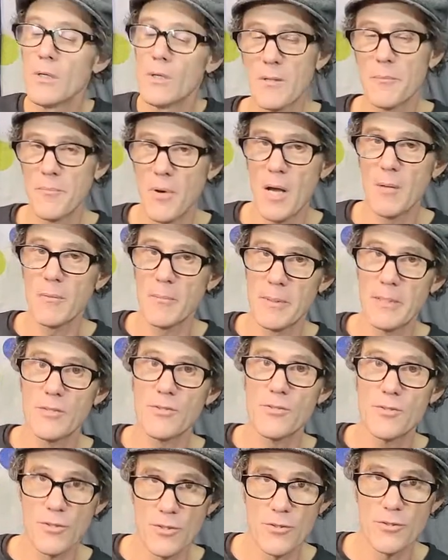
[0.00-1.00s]
The problem
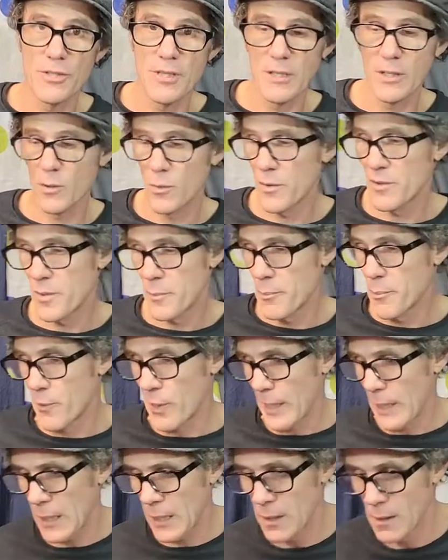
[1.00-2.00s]
is you're dealing with a
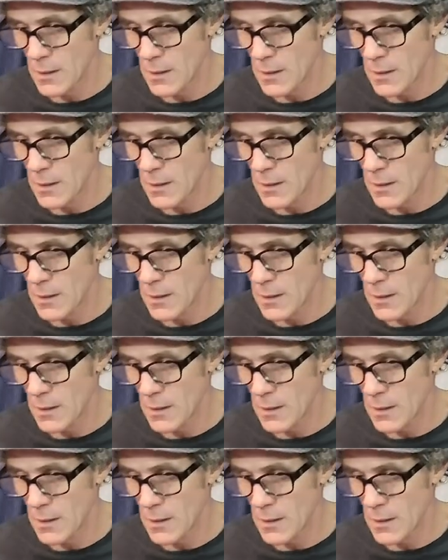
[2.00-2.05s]
brick.